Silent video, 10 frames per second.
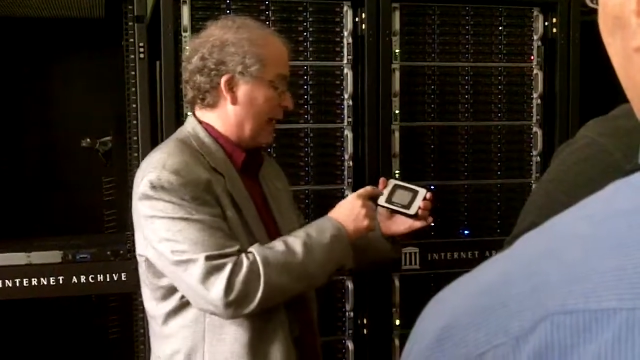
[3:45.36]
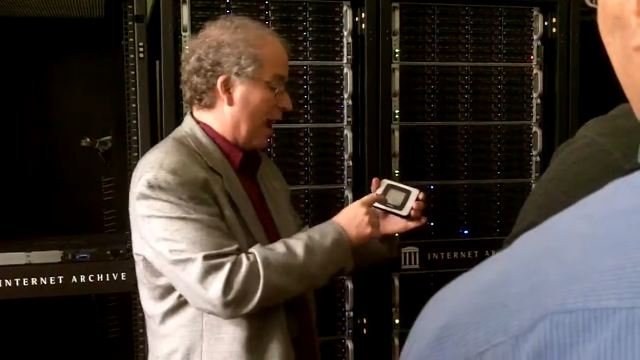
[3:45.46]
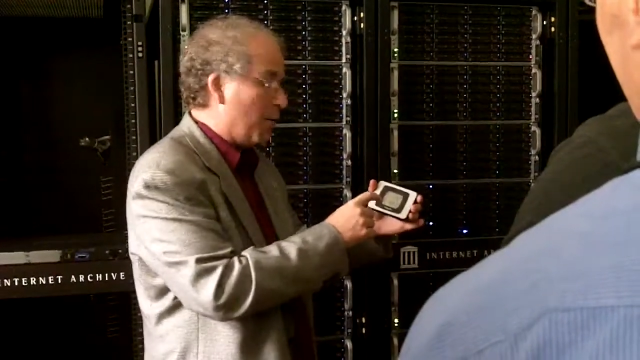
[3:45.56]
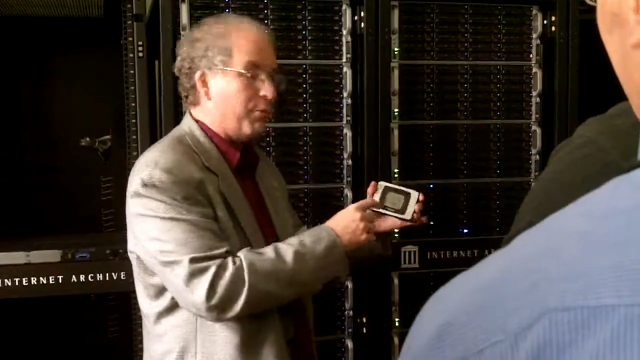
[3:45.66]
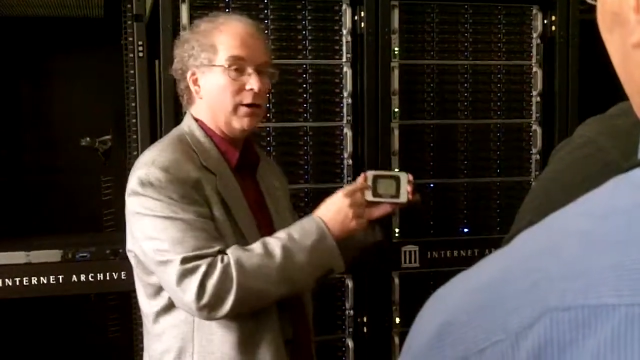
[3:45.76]
the
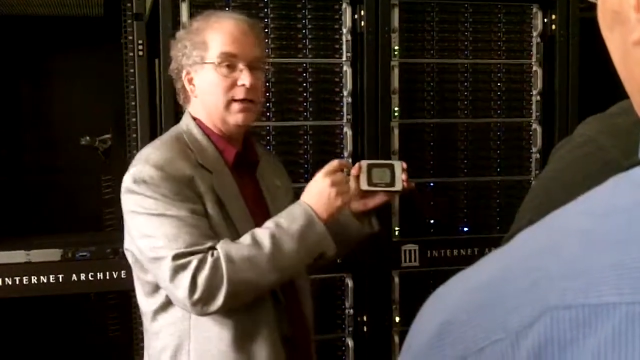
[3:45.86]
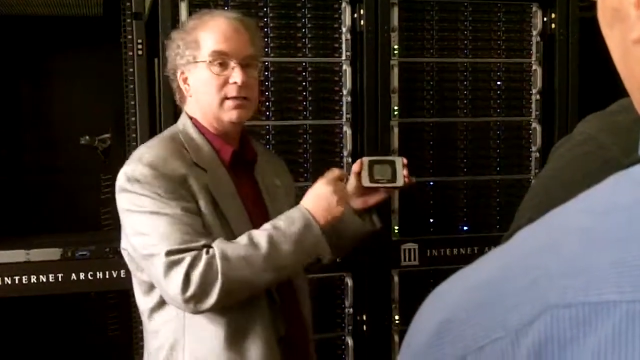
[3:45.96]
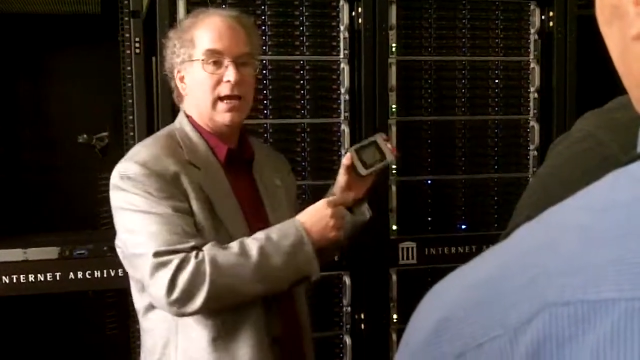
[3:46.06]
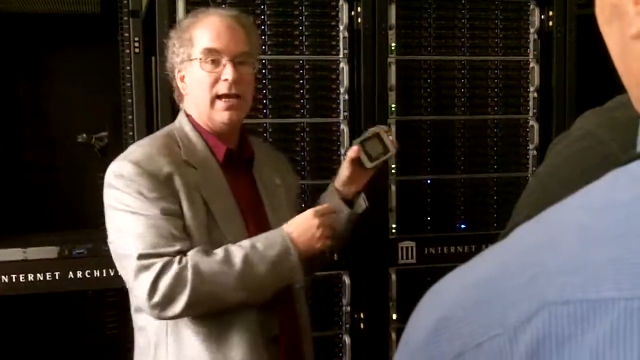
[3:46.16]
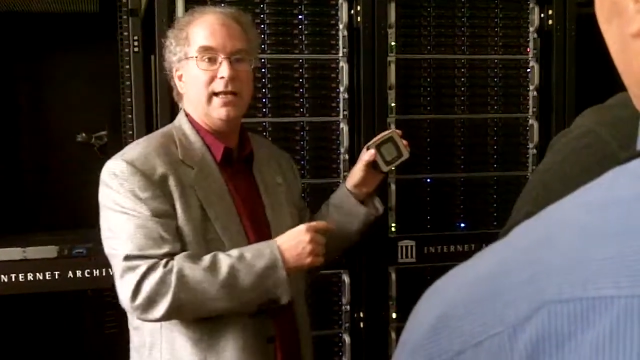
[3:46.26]
output is
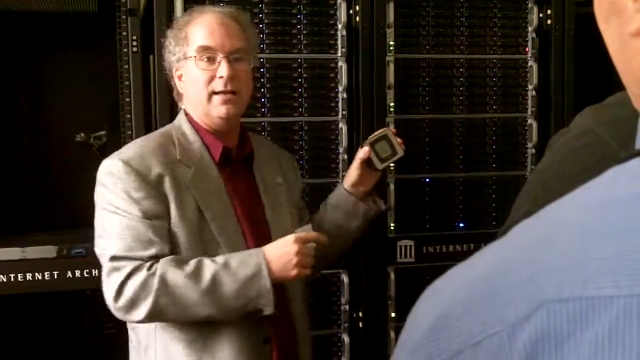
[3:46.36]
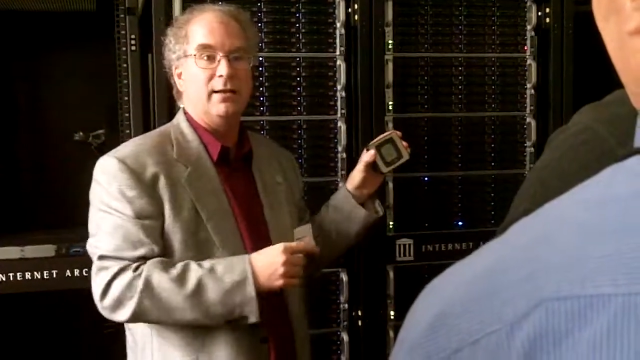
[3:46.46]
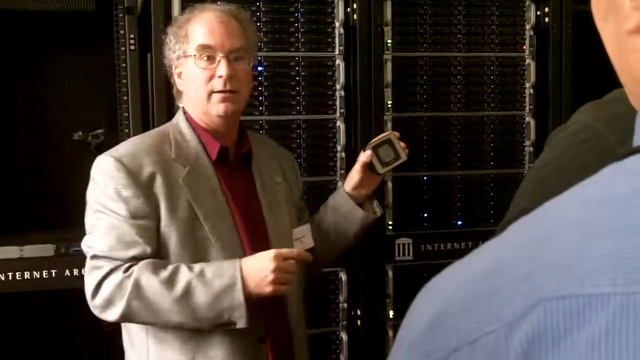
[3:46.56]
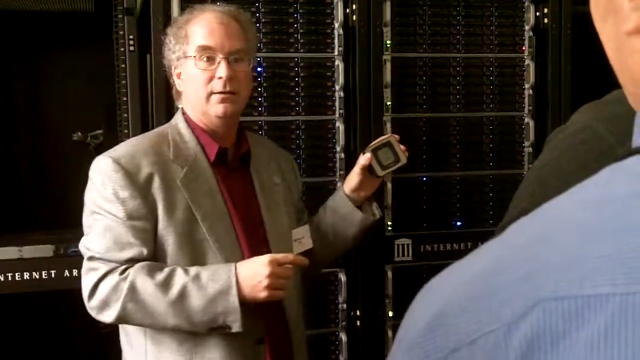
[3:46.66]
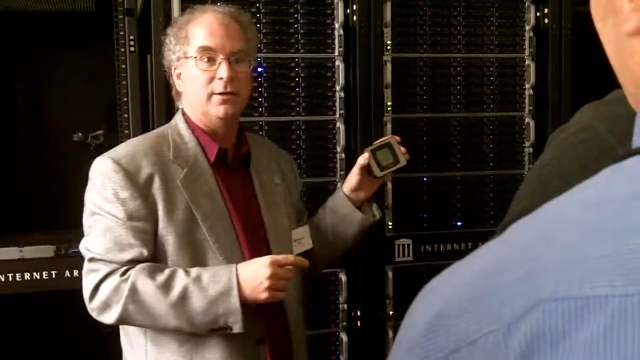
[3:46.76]
80
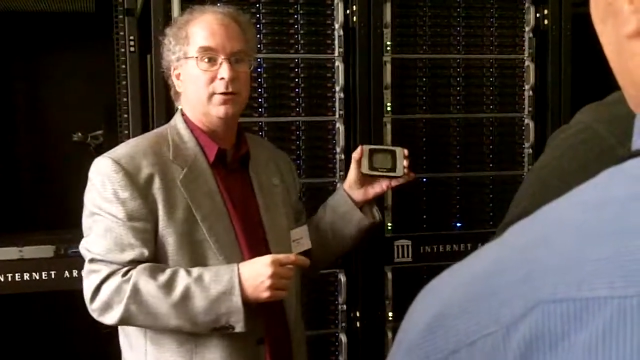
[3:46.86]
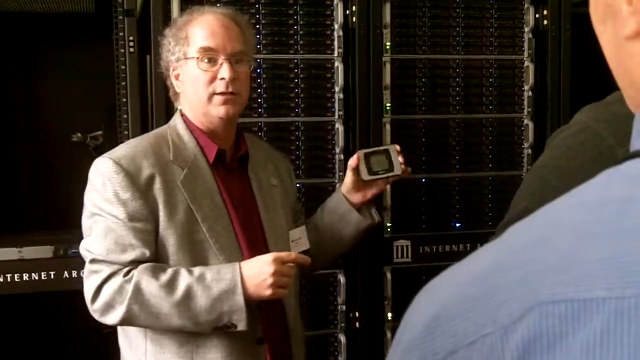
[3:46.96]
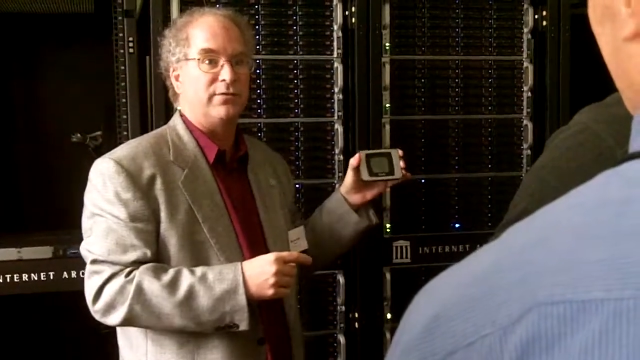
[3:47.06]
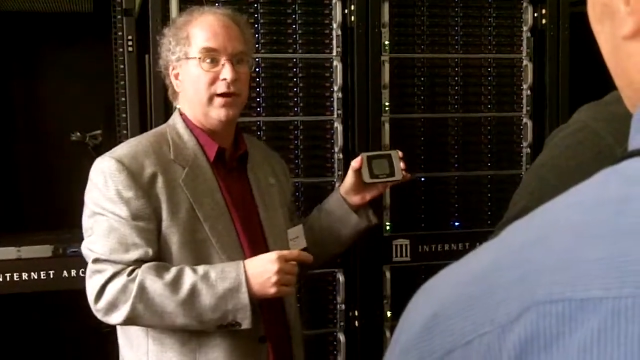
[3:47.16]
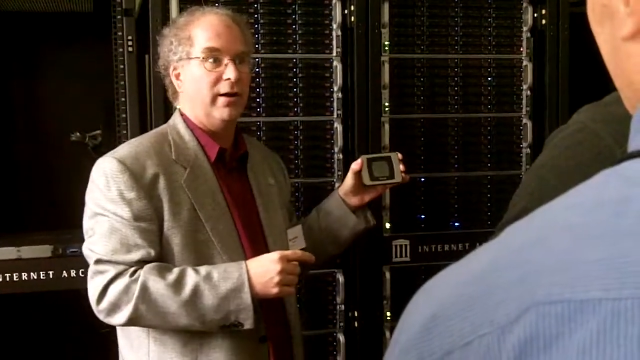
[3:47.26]

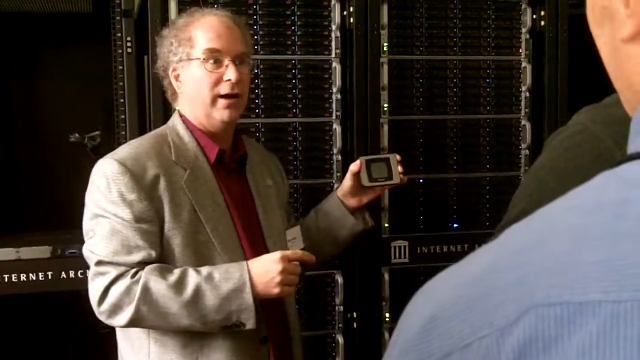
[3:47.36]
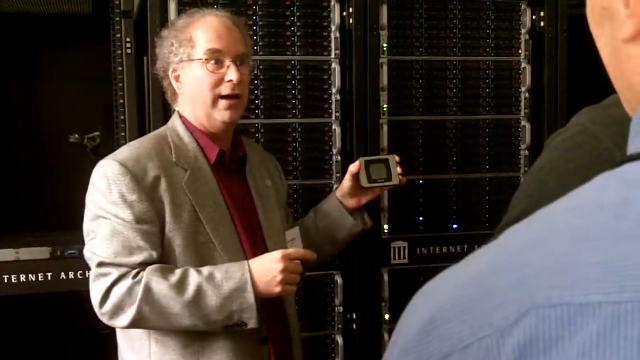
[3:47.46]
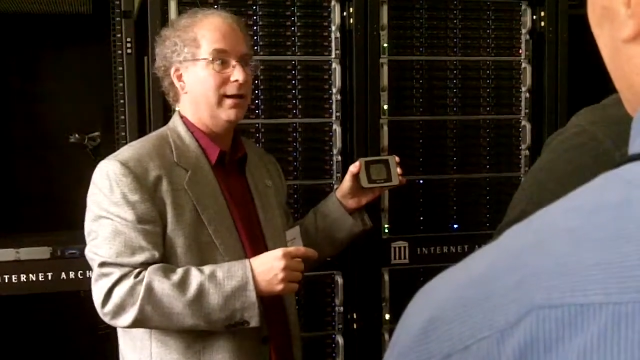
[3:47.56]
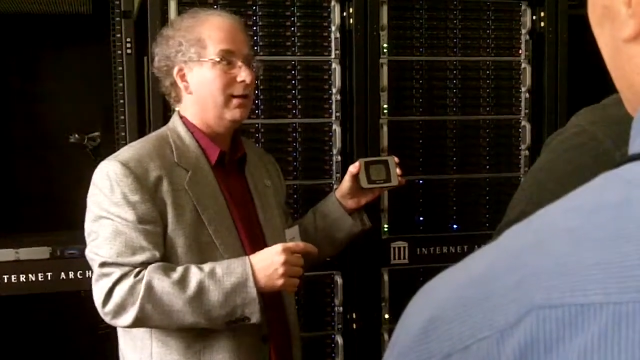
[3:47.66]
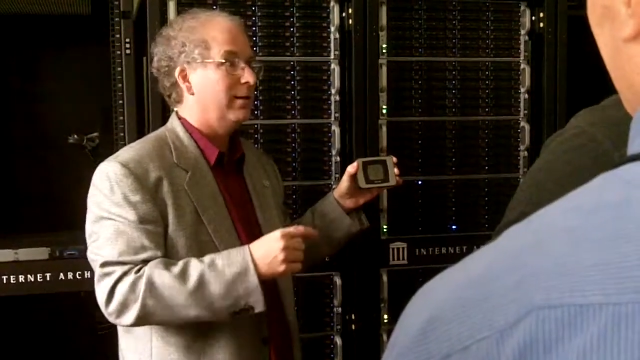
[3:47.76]
degrees Fahrenheit.